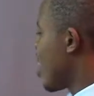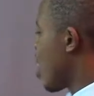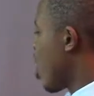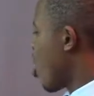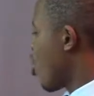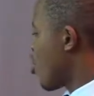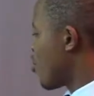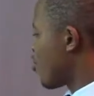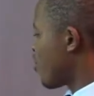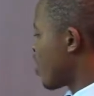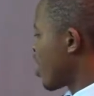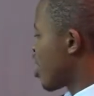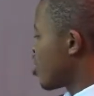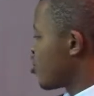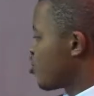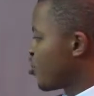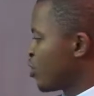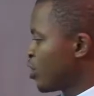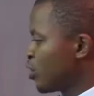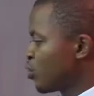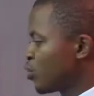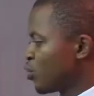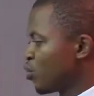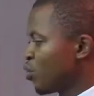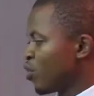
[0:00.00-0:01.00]
However, a
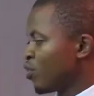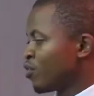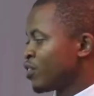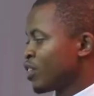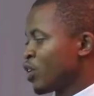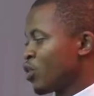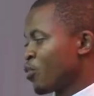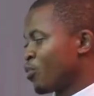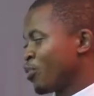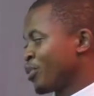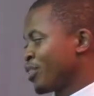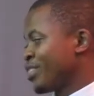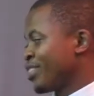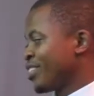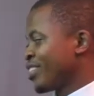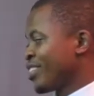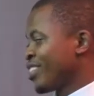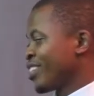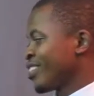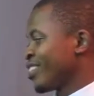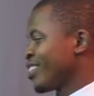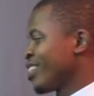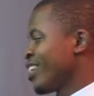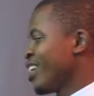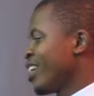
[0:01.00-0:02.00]
threshold of
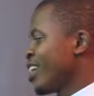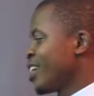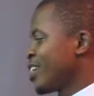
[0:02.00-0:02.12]
0.6